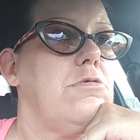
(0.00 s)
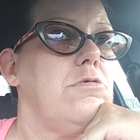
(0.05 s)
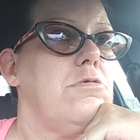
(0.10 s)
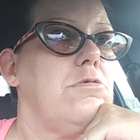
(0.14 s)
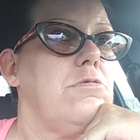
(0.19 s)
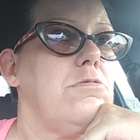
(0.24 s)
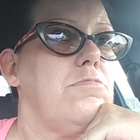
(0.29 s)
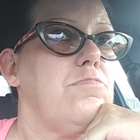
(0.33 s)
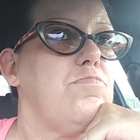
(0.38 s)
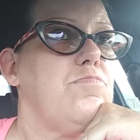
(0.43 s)

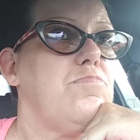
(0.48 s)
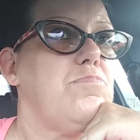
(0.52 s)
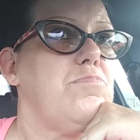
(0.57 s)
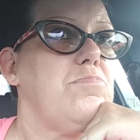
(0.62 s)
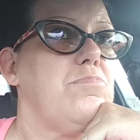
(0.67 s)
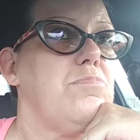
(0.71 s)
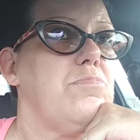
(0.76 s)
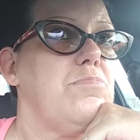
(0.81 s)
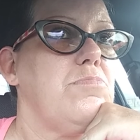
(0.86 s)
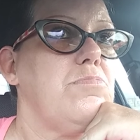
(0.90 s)

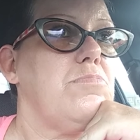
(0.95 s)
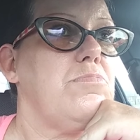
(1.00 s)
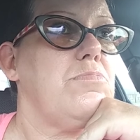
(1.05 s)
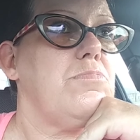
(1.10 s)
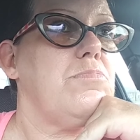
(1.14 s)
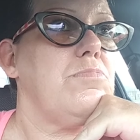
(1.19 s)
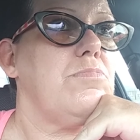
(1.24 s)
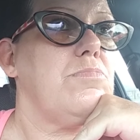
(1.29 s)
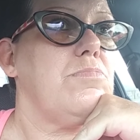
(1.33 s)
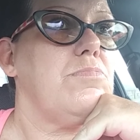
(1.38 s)

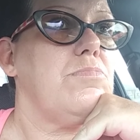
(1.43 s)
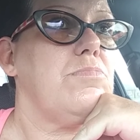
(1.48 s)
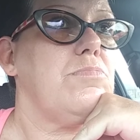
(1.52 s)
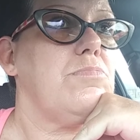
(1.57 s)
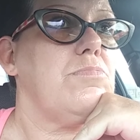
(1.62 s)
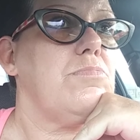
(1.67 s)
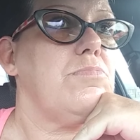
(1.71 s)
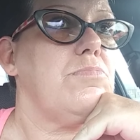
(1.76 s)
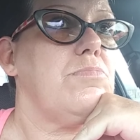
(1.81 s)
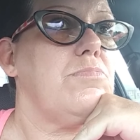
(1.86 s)

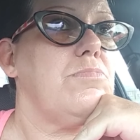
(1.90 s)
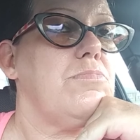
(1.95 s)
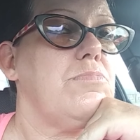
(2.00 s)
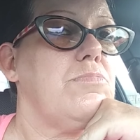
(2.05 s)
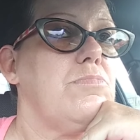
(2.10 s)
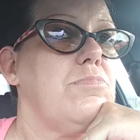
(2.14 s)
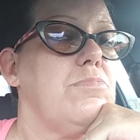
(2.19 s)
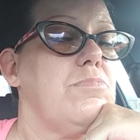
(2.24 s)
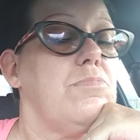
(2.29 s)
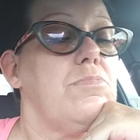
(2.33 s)

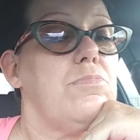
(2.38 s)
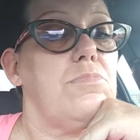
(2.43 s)
(no one is talking)